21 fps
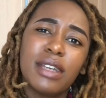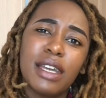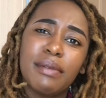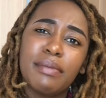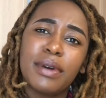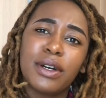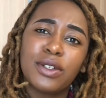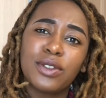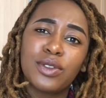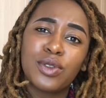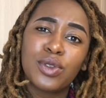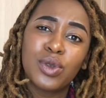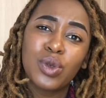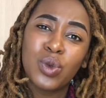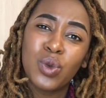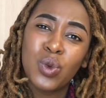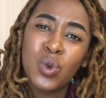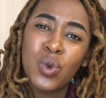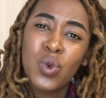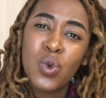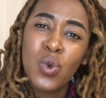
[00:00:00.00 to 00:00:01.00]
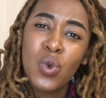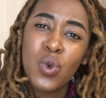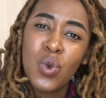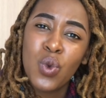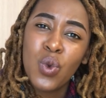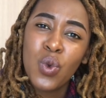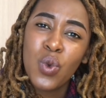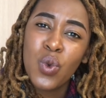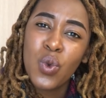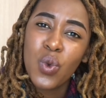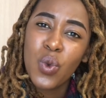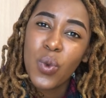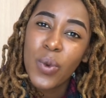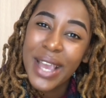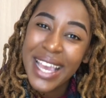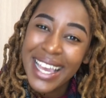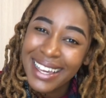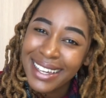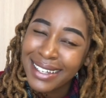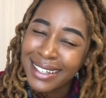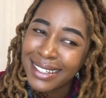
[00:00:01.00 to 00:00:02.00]
me about 2
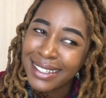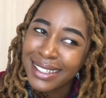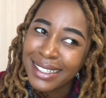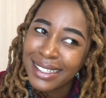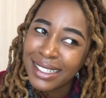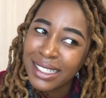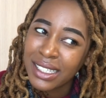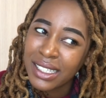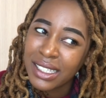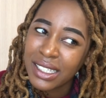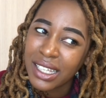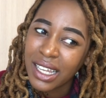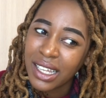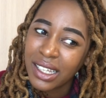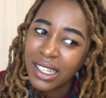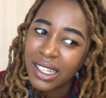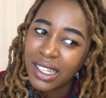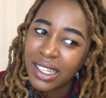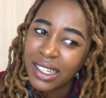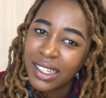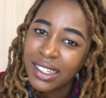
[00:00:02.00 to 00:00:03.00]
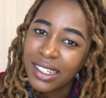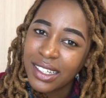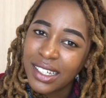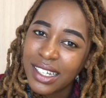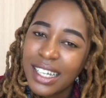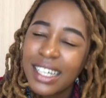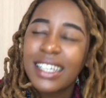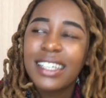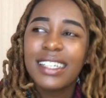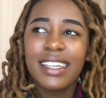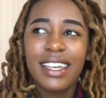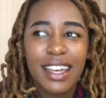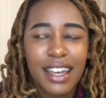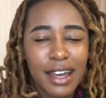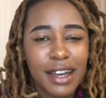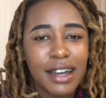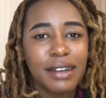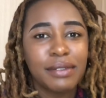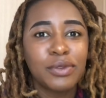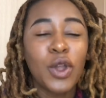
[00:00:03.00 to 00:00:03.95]
weeks. Yeah.